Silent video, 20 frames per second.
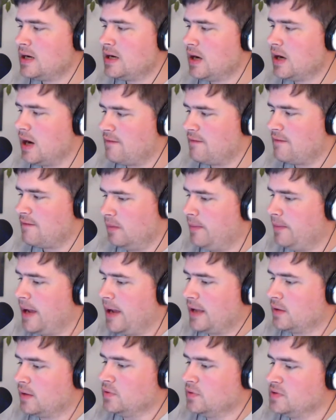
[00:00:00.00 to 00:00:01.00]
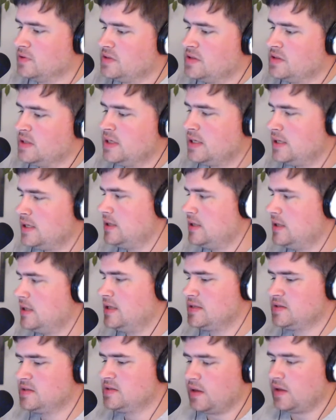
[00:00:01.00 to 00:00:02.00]
for the Bengals
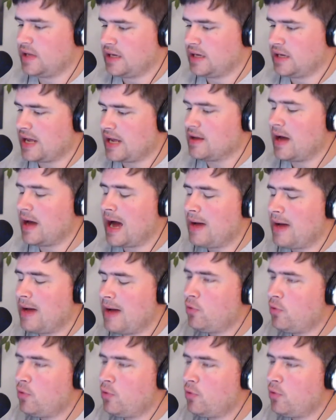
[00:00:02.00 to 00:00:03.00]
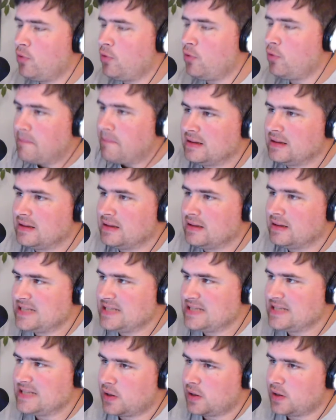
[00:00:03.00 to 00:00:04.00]
this Sunday night. I'm looking back at last
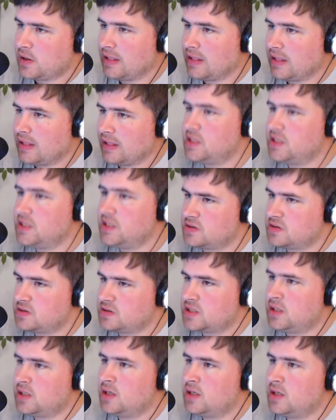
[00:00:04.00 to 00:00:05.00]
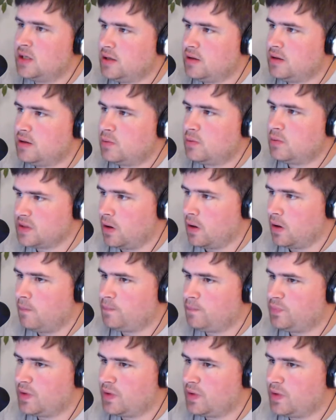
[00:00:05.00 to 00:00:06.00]
year's result.
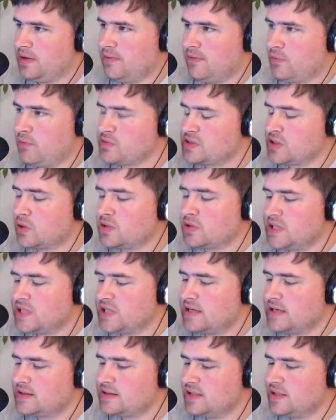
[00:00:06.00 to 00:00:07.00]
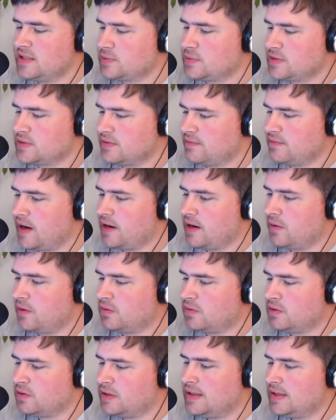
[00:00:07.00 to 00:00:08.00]
I believe it was 13-6 was the
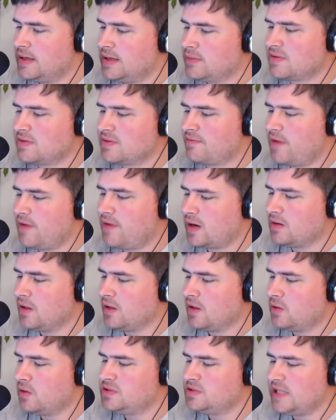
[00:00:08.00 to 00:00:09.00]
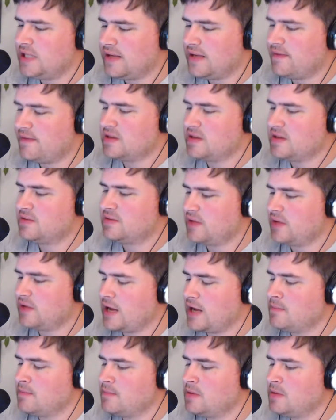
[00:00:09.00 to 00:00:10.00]
final. It was a very low defensive game,